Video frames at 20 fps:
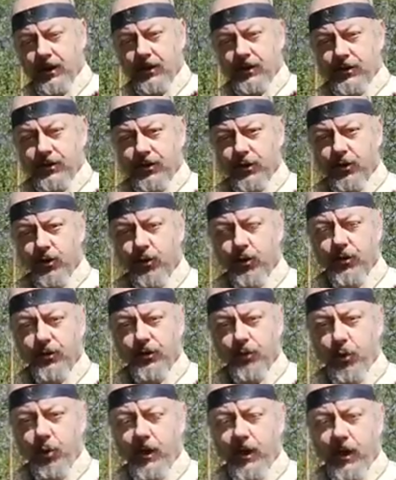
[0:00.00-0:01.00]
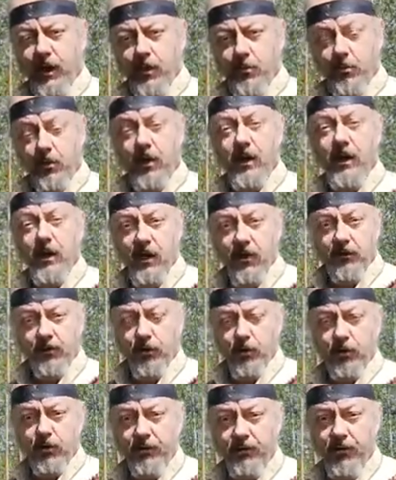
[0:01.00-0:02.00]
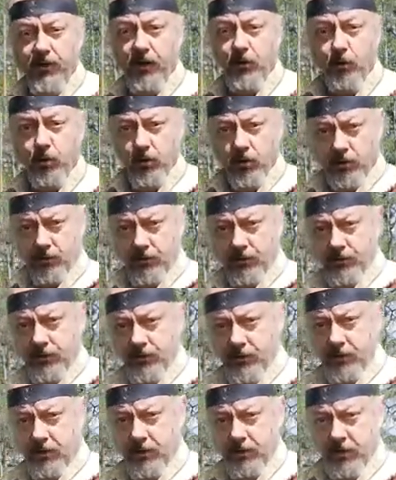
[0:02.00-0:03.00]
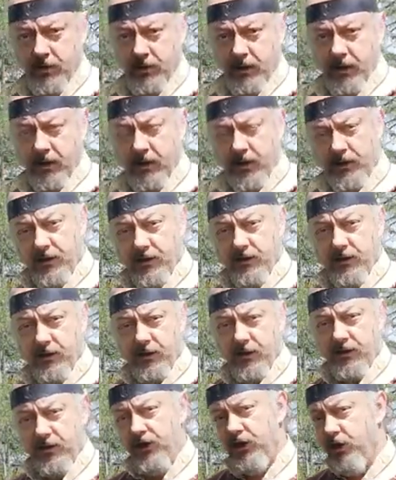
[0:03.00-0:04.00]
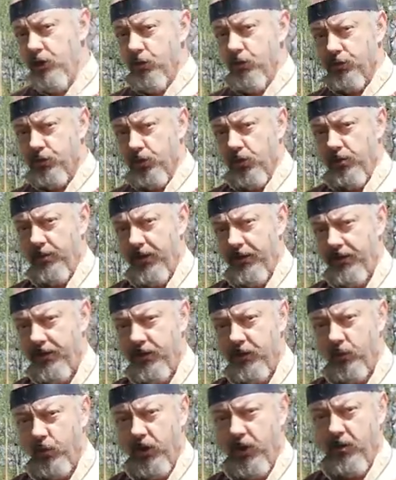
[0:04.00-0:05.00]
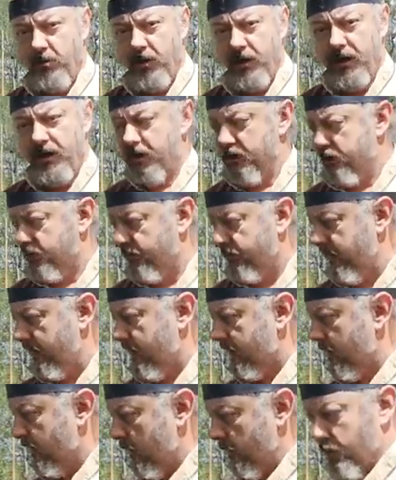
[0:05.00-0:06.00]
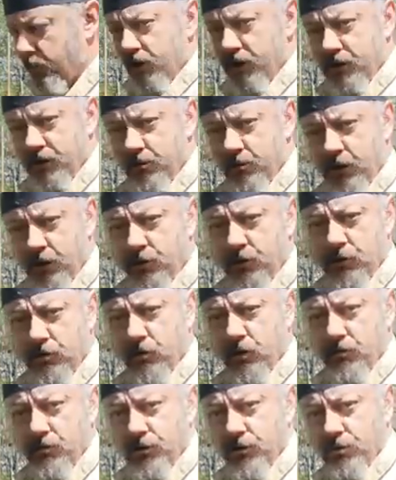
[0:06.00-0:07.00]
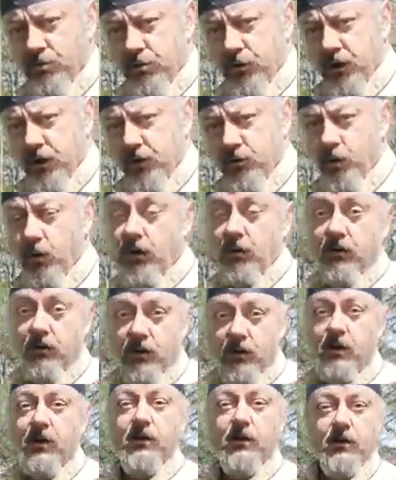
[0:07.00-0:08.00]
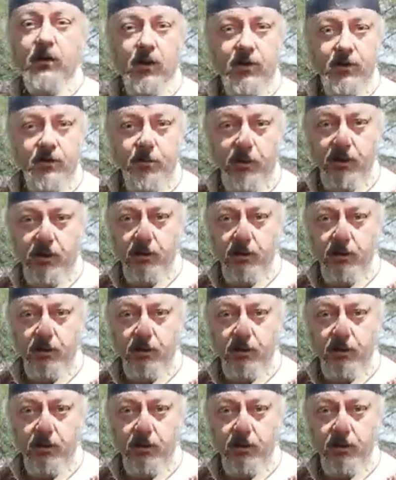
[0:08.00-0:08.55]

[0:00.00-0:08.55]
So, the way my Fullacht Fiadh works isn't the usual method whereby it is fed by some underground spring. Well, not to my